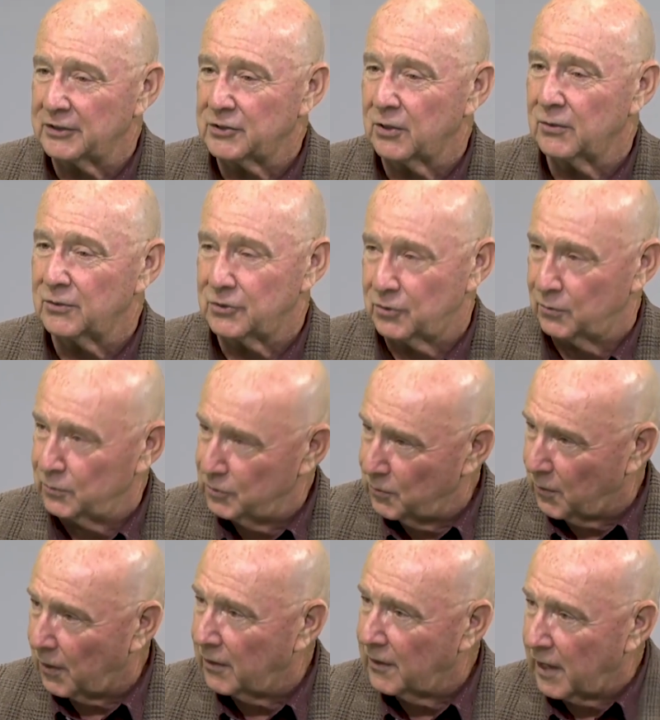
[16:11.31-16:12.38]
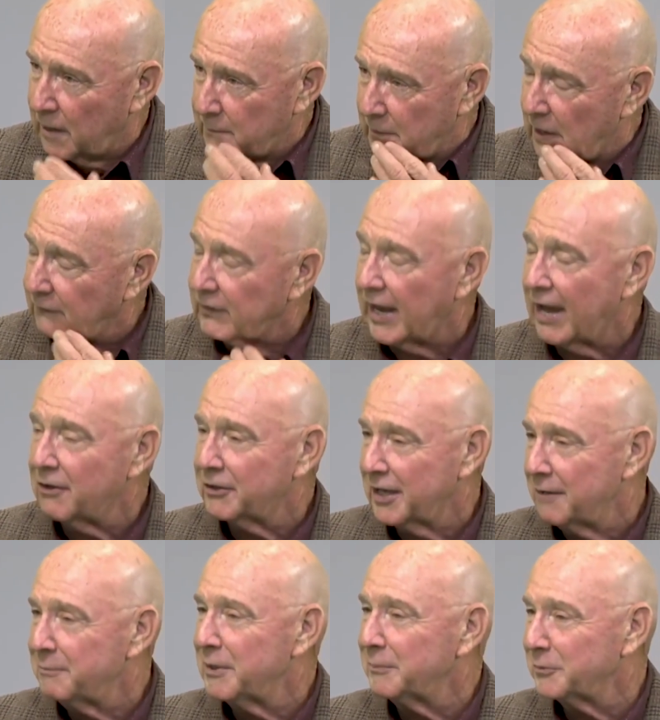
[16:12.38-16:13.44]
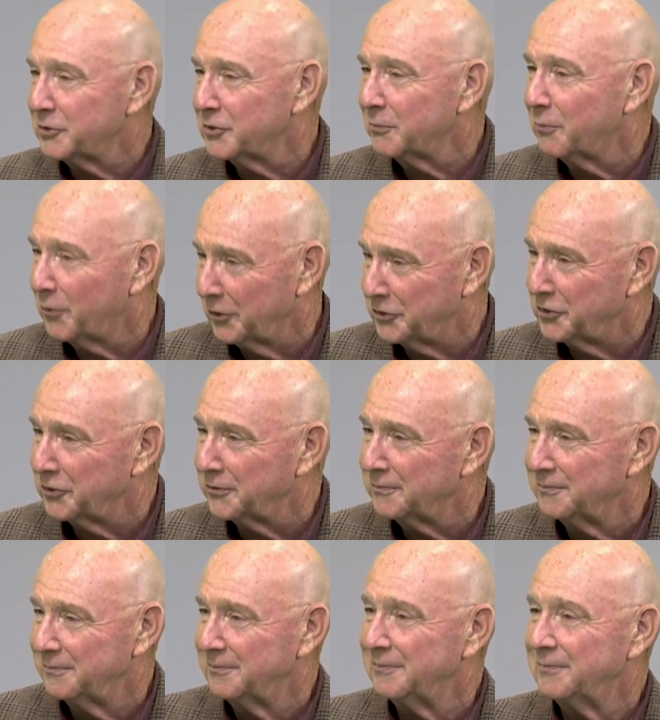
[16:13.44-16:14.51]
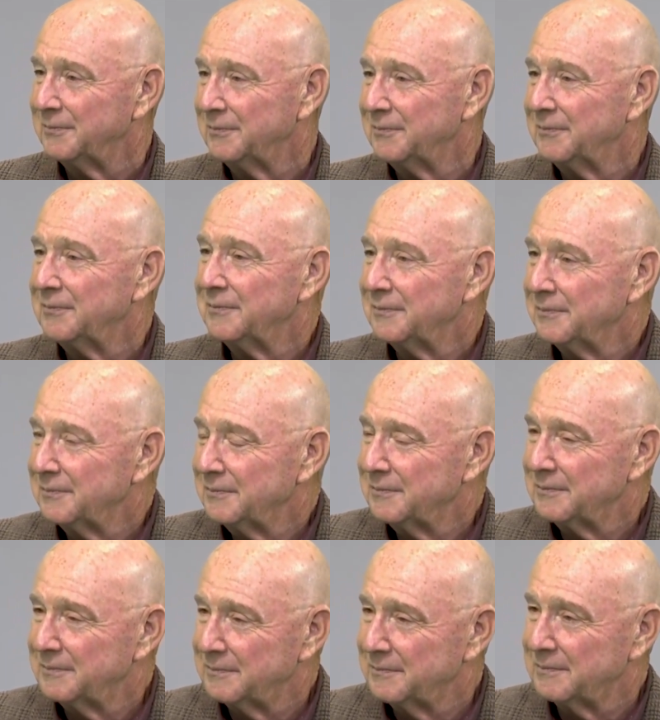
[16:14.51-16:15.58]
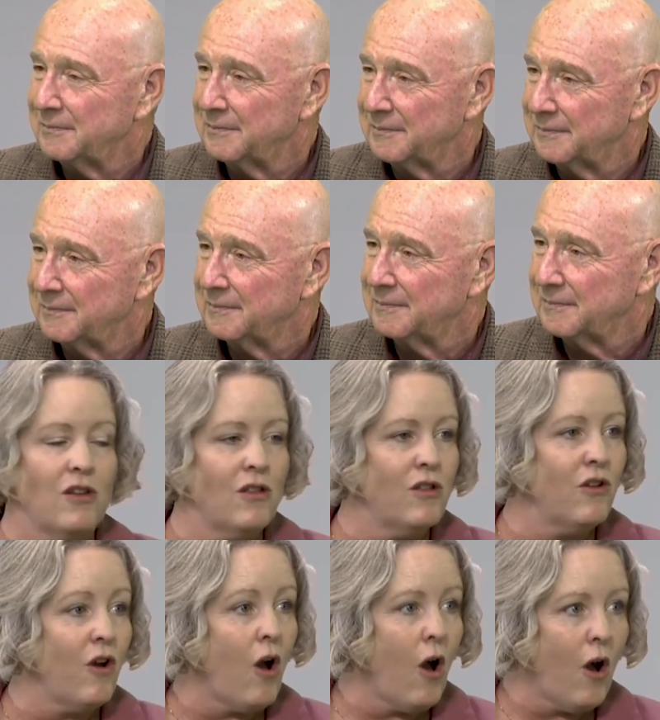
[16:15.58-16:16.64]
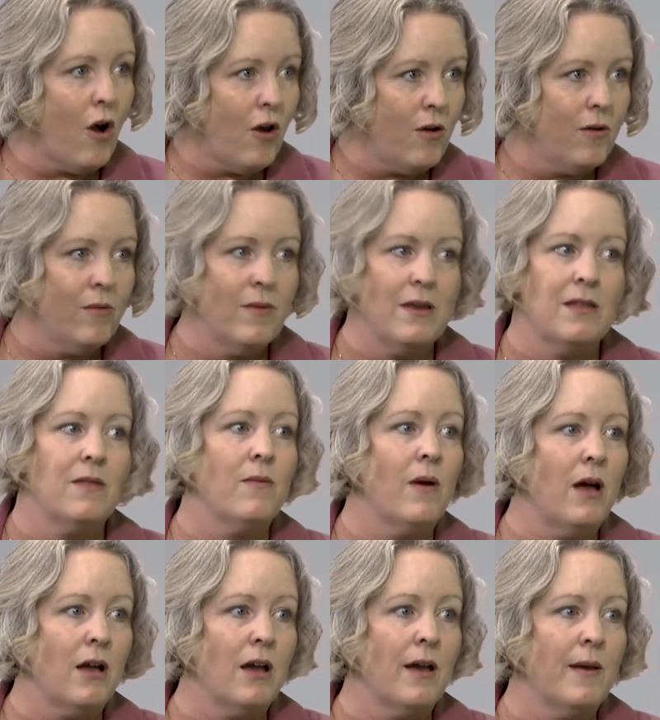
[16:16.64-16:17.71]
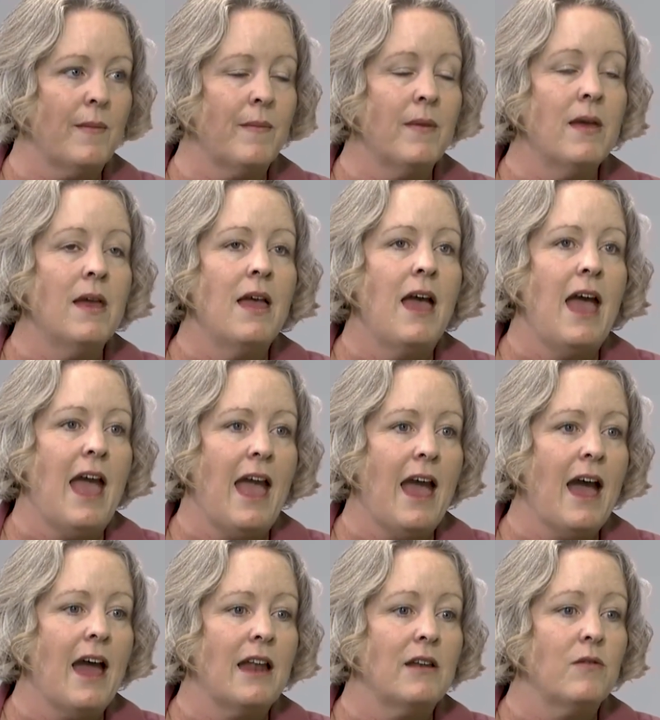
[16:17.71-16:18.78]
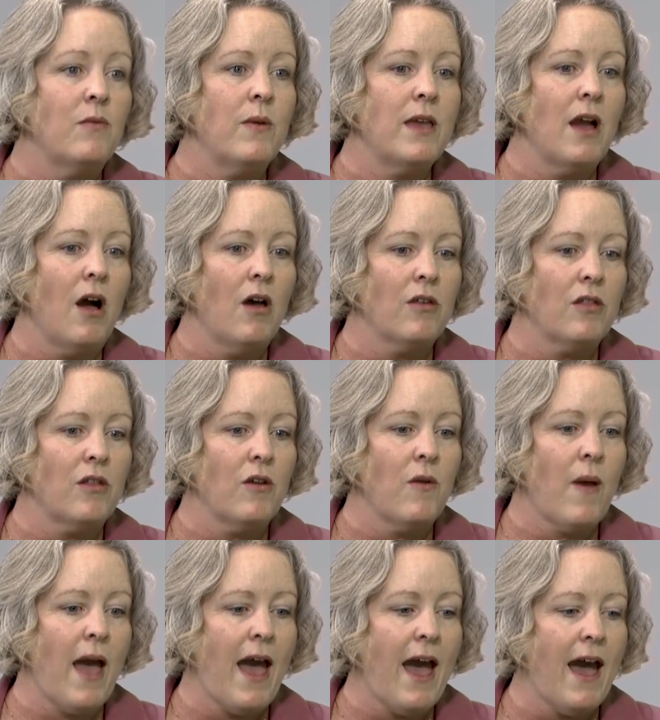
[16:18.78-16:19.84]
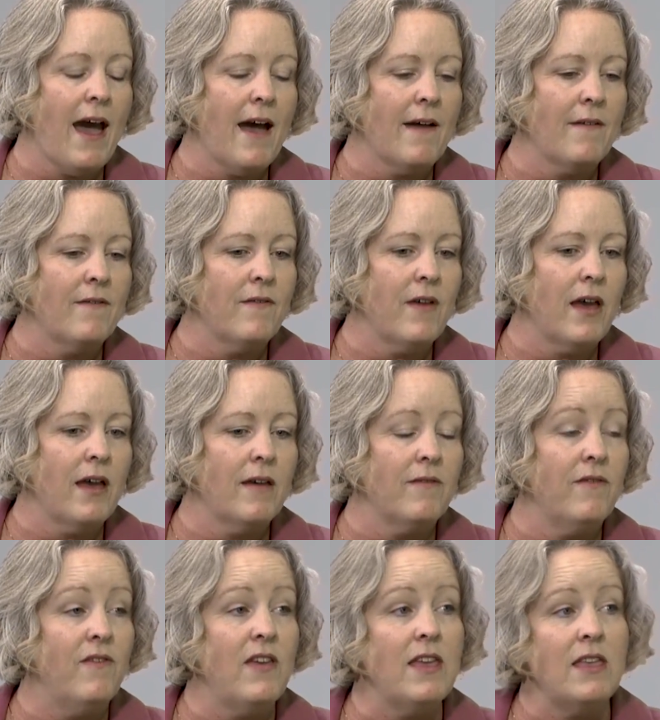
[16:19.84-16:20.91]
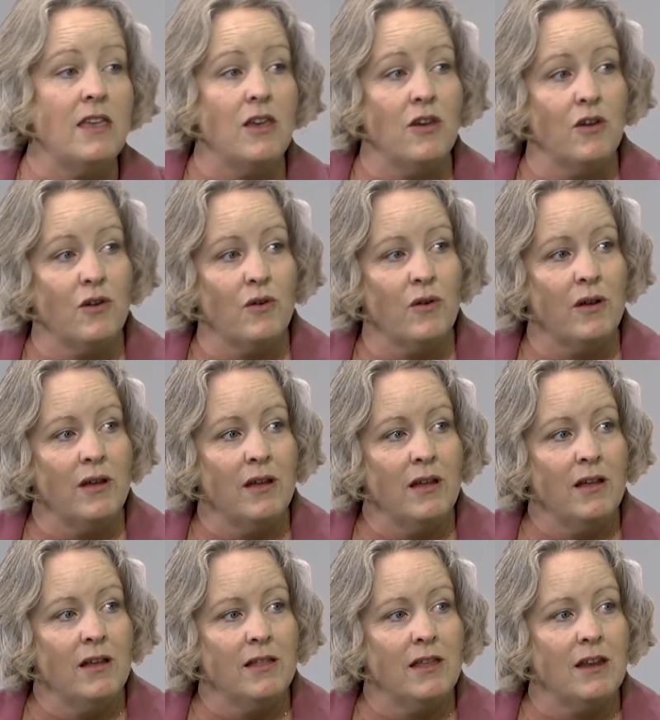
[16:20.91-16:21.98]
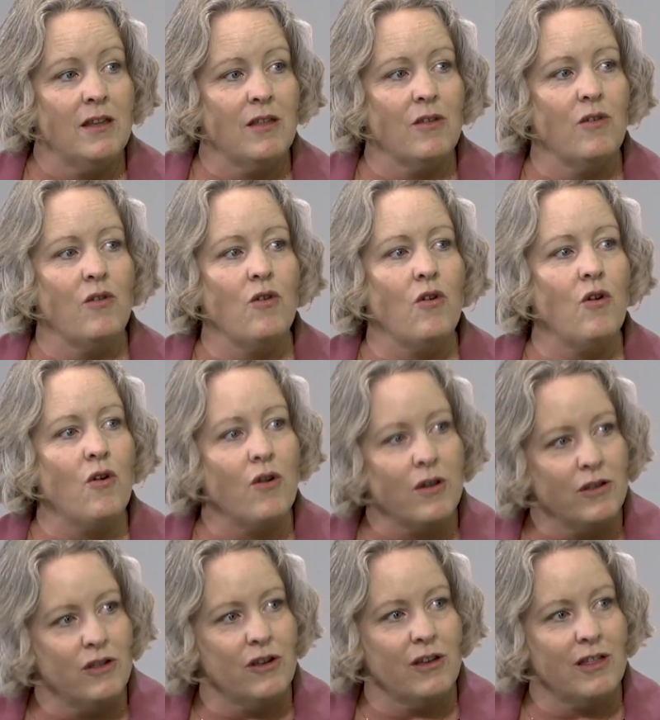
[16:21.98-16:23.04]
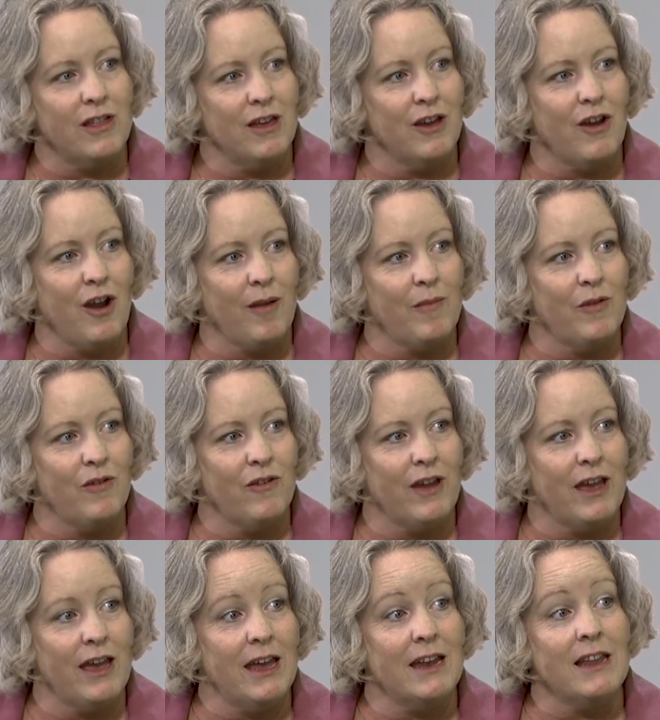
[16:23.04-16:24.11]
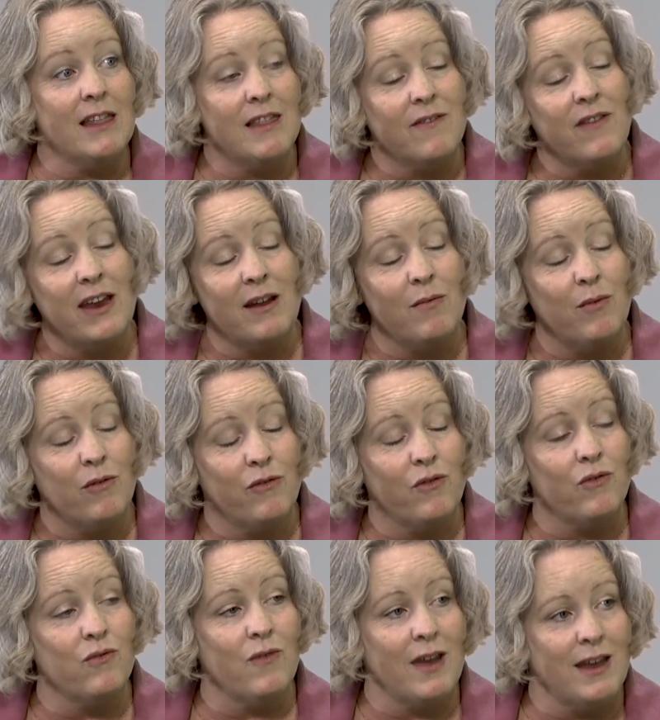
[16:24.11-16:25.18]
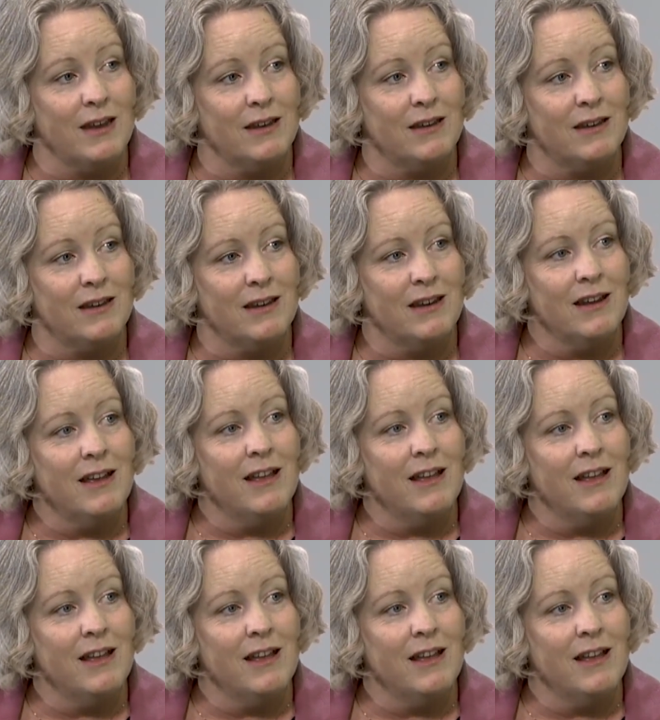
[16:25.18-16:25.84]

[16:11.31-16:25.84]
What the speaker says: So you are a nonprofit. How can people support you? Yes, so donations are always welcome. And we also have a venue that is gorgeous in Carpinteria, and it's available for rent.